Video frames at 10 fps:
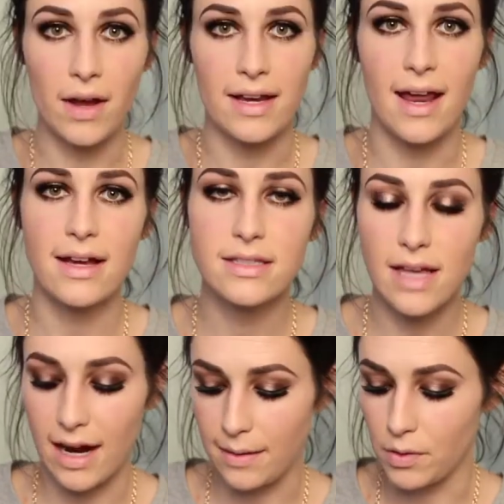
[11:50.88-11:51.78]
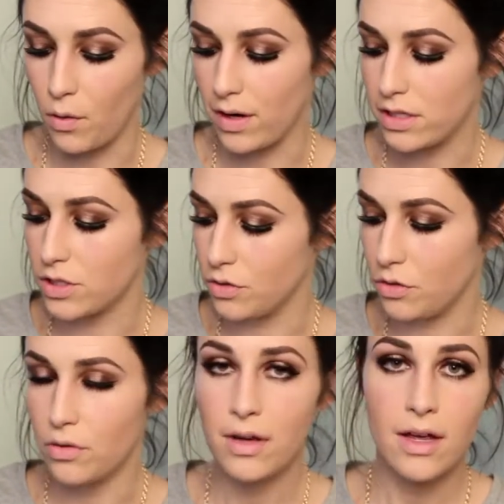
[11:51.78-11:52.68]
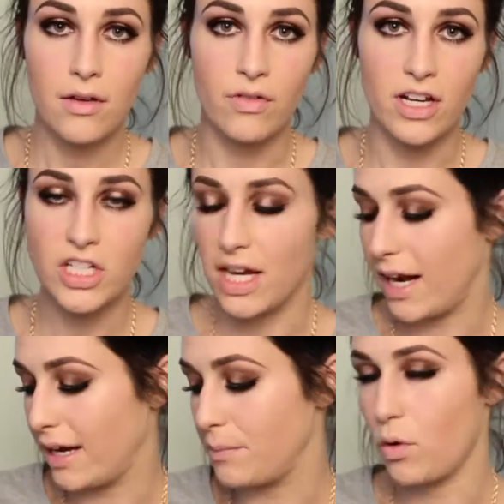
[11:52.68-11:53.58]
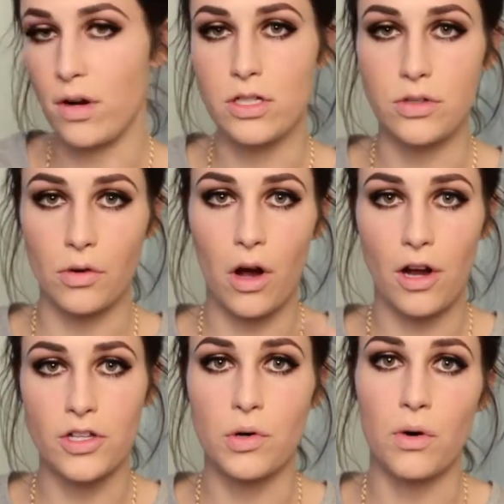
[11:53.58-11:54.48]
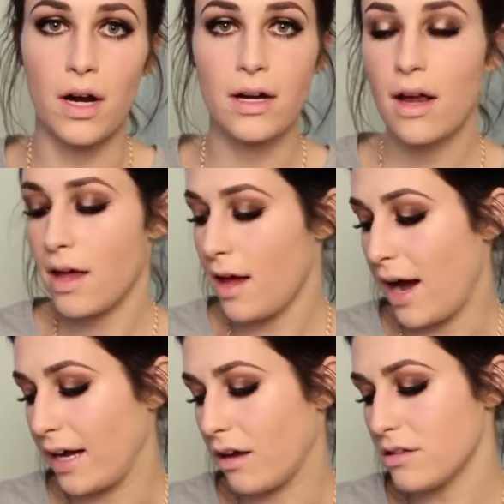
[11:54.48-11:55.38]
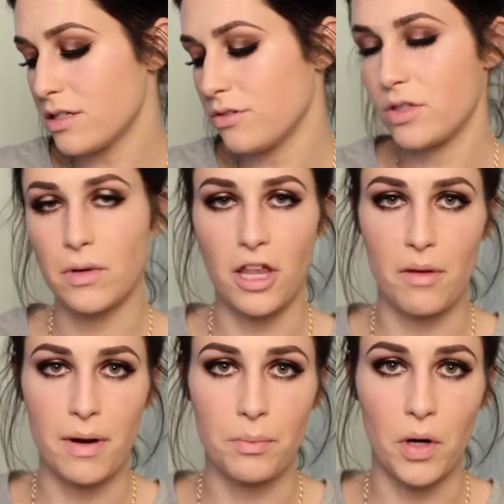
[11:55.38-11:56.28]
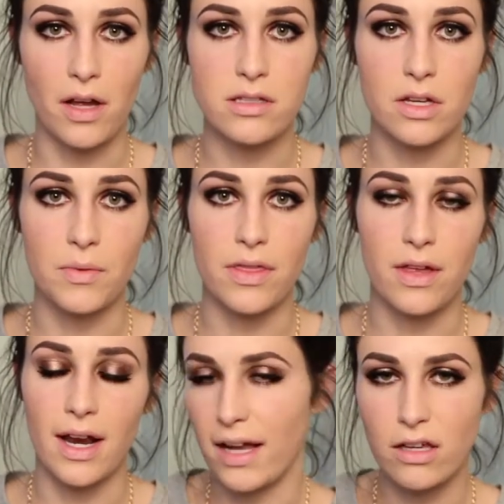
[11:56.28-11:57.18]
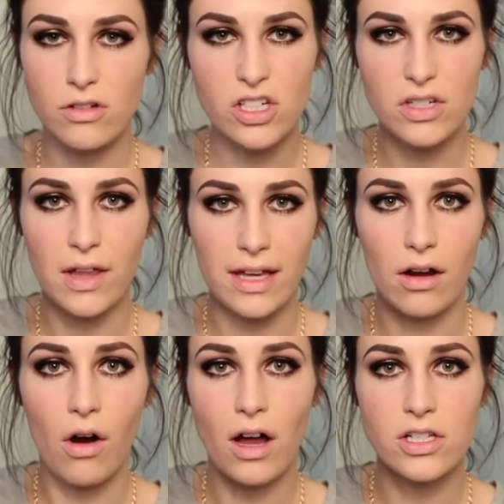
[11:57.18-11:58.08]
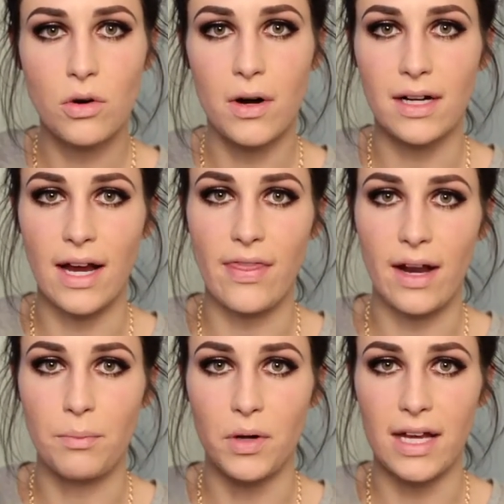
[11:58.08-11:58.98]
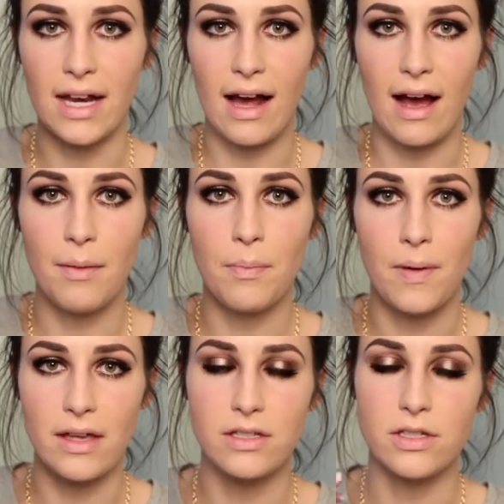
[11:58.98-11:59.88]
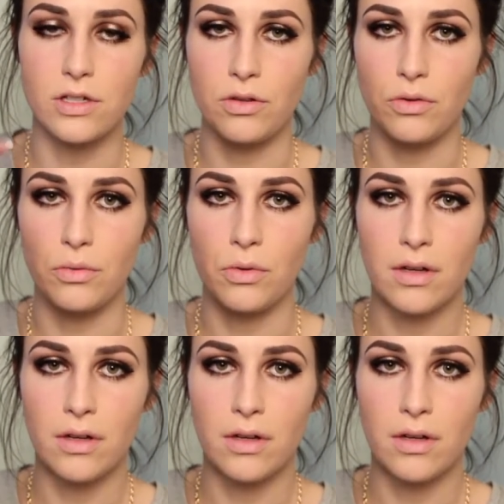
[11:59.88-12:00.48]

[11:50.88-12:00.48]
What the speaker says: Okay, next I am going to finish and I am going to contour. I also do a little bit of bronzing with it. I usually do like a contour and then I bring it up into